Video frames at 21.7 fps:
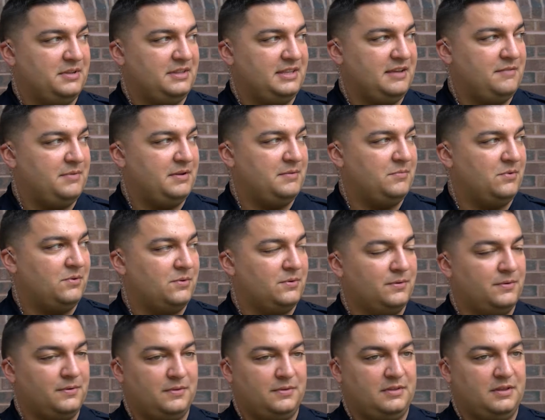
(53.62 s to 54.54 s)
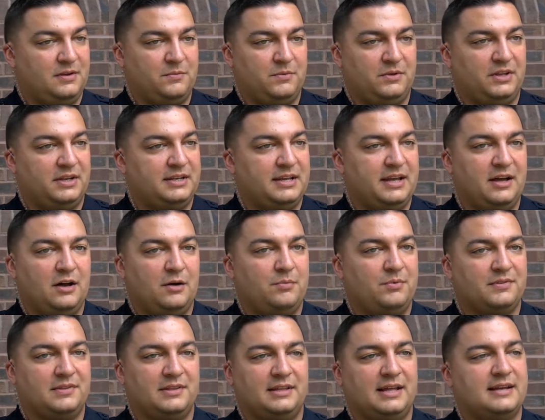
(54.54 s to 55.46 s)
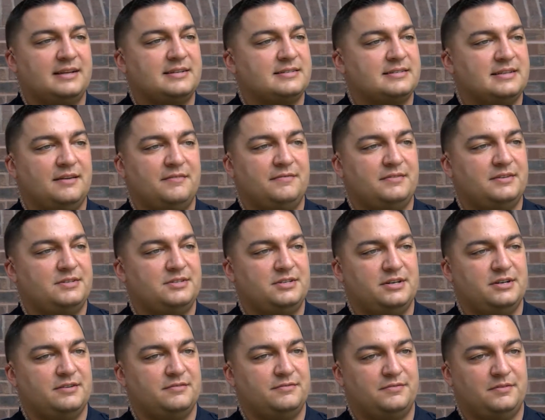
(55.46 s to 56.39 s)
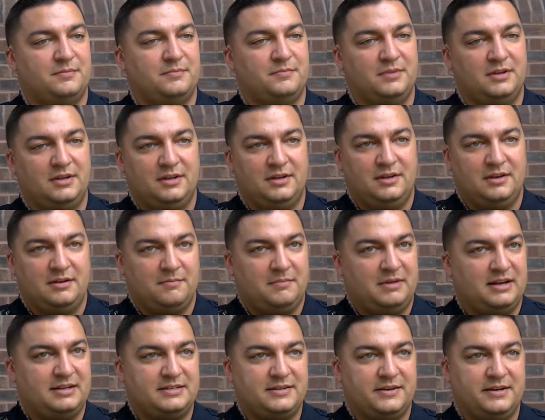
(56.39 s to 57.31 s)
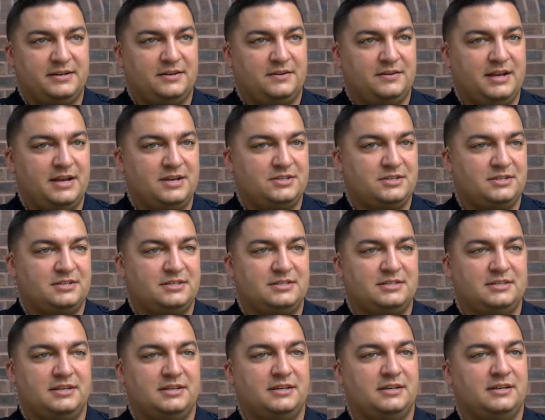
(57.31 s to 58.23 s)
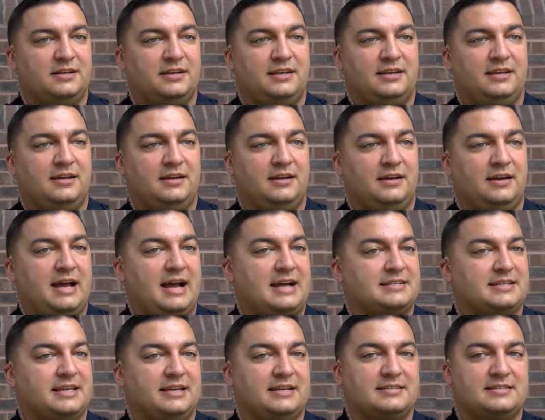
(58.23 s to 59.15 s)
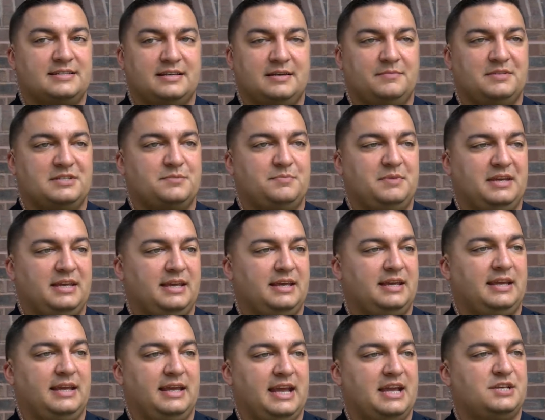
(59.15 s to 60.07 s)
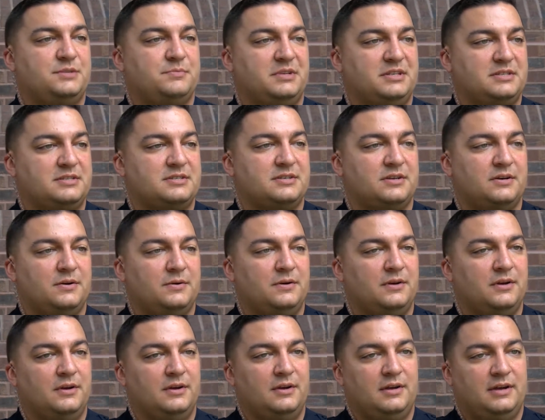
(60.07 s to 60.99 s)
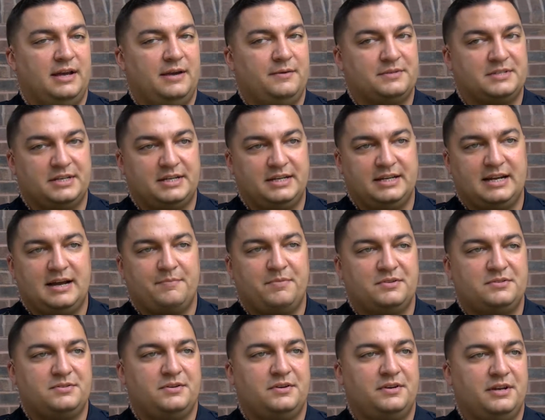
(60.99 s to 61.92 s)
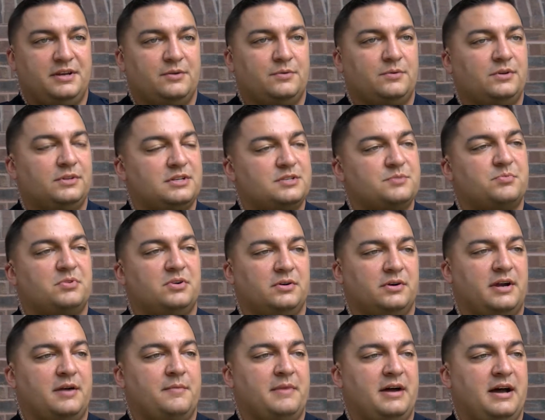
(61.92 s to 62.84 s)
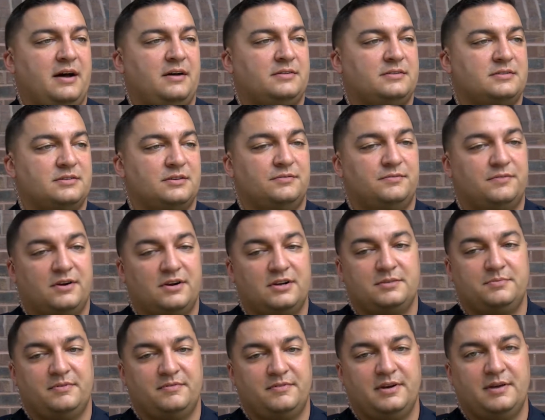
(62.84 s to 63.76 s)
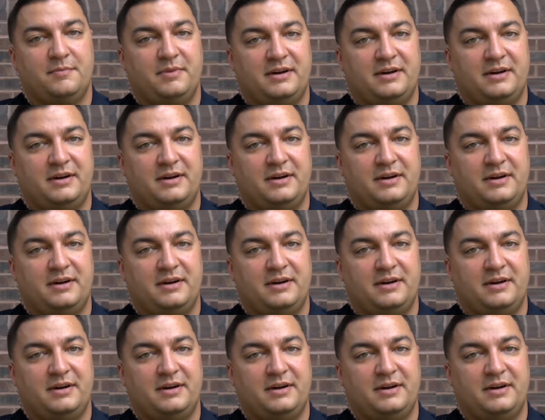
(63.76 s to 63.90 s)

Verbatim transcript: but they've been more than willing to help with a lot of stuff this year, from monetary donations to uh, asking us to come to speaking engagements. So it was a good opportunity to roll this program out, and so far it's been very